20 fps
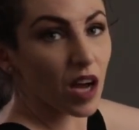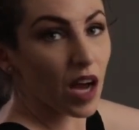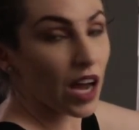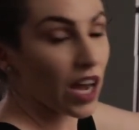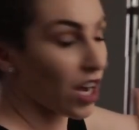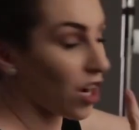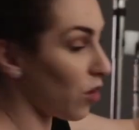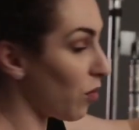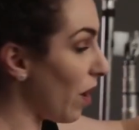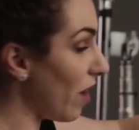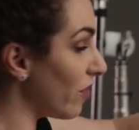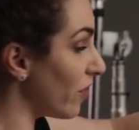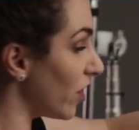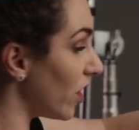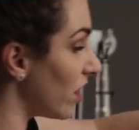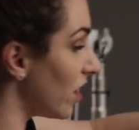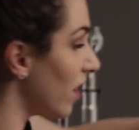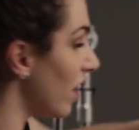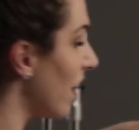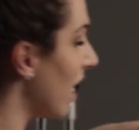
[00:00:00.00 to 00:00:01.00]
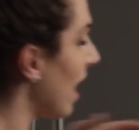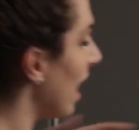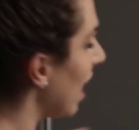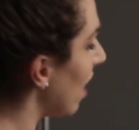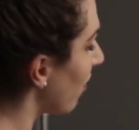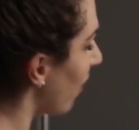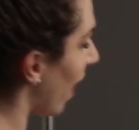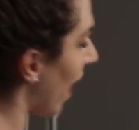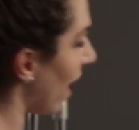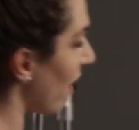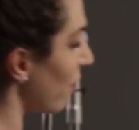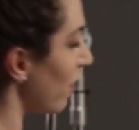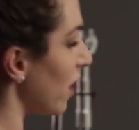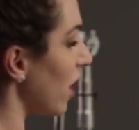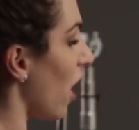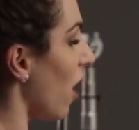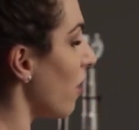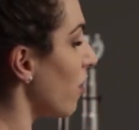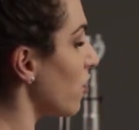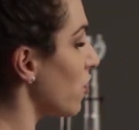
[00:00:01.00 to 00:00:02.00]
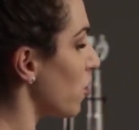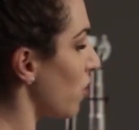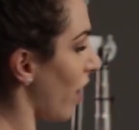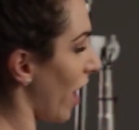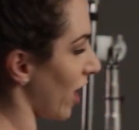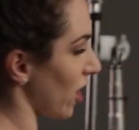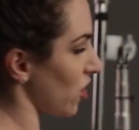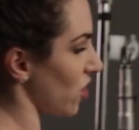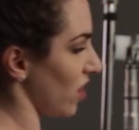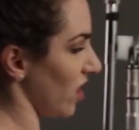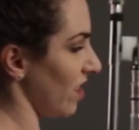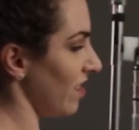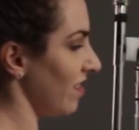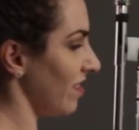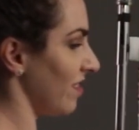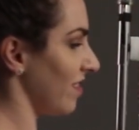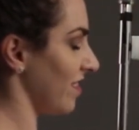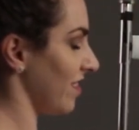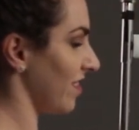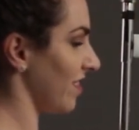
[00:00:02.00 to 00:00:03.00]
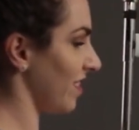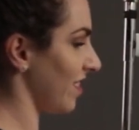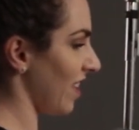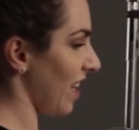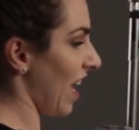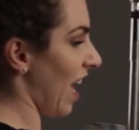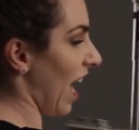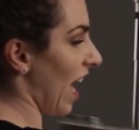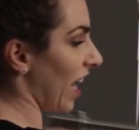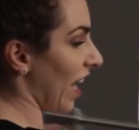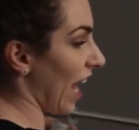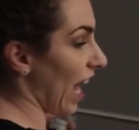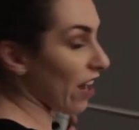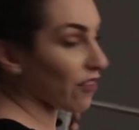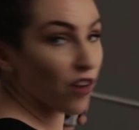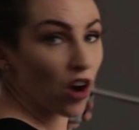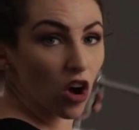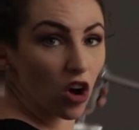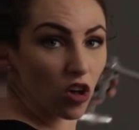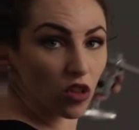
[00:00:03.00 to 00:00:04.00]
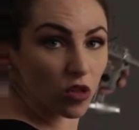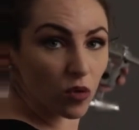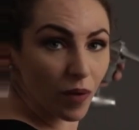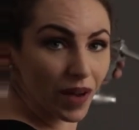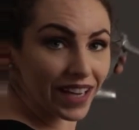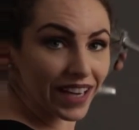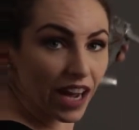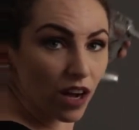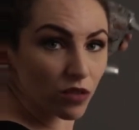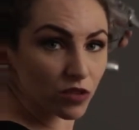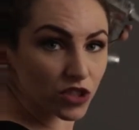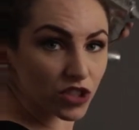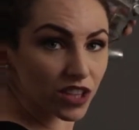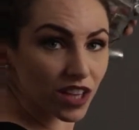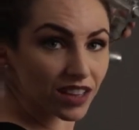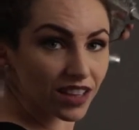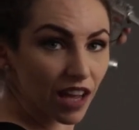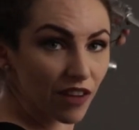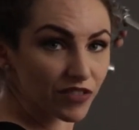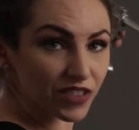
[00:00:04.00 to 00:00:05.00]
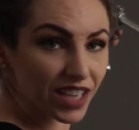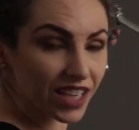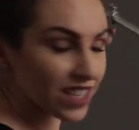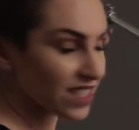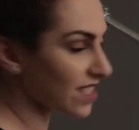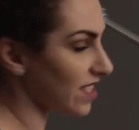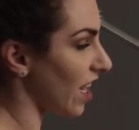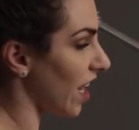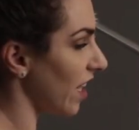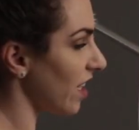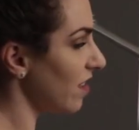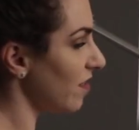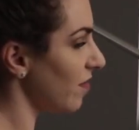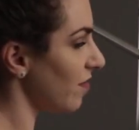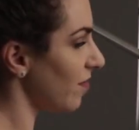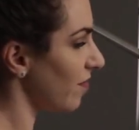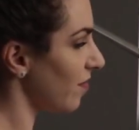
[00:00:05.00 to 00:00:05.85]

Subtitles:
However, if I have the other direction and I have all the weight out to the left-hand side,